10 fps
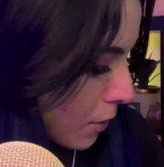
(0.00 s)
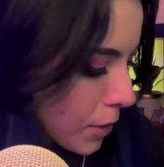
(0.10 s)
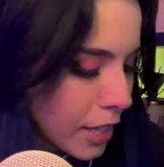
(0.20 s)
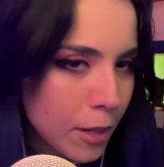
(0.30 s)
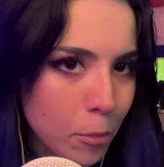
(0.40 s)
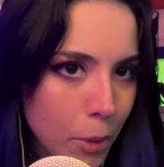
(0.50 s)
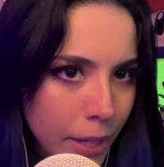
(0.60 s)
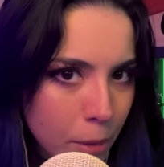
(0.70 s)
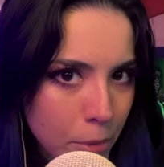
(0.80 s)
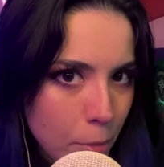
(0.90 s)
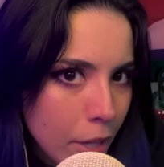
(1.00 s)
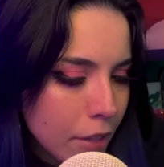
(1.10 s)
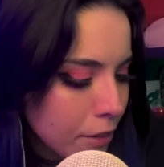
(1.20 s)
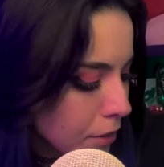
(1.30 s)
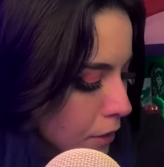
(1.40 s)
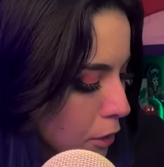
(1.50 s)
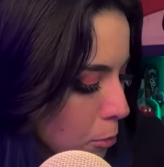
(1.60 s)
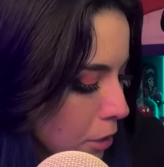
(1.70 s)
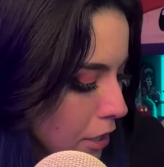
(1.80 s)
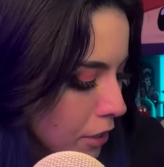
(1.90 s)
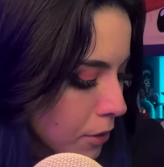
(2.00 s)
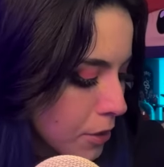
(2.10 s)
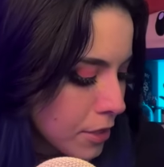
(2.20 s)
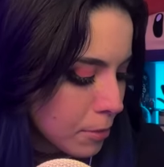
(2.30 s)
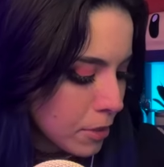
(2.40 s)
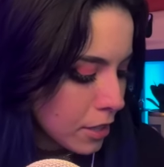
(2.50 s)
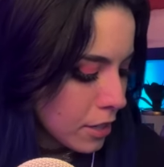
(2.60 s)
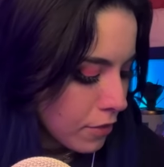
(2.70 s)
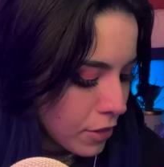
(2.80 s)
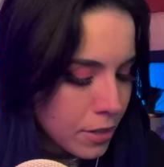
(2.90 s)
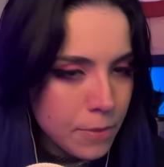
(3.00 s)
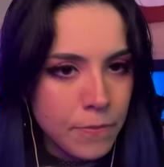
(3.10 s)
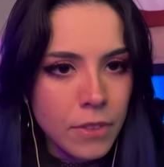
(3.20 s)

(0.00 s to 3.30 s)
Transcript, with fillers: we're gonna break up the pattern a little bit and go to something different.